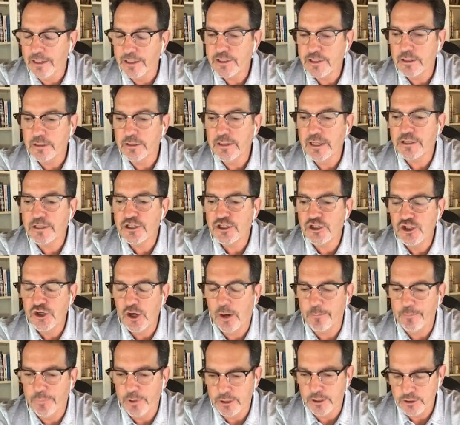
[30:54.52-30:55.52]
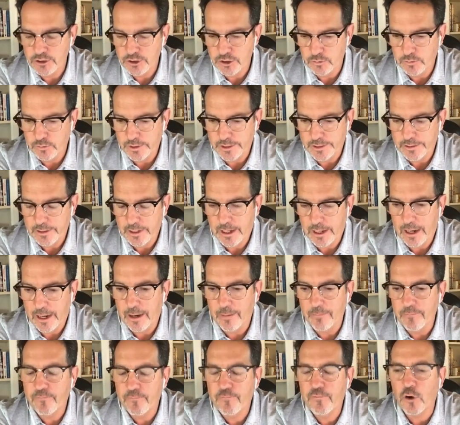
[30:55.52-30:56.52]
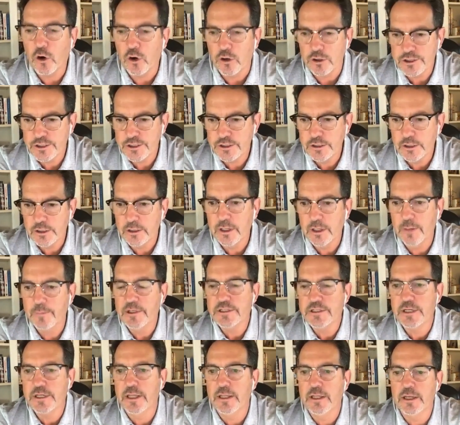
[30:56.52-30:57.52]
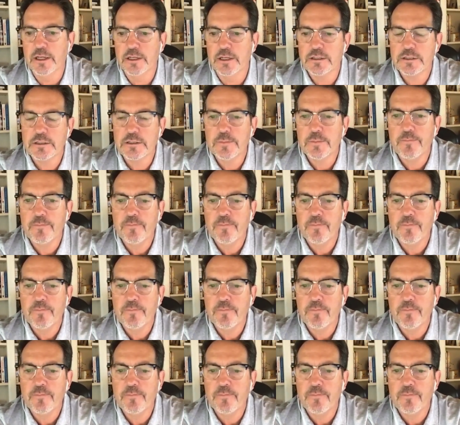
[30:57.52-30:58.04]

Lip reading: Let's jump into it. First, let me say this.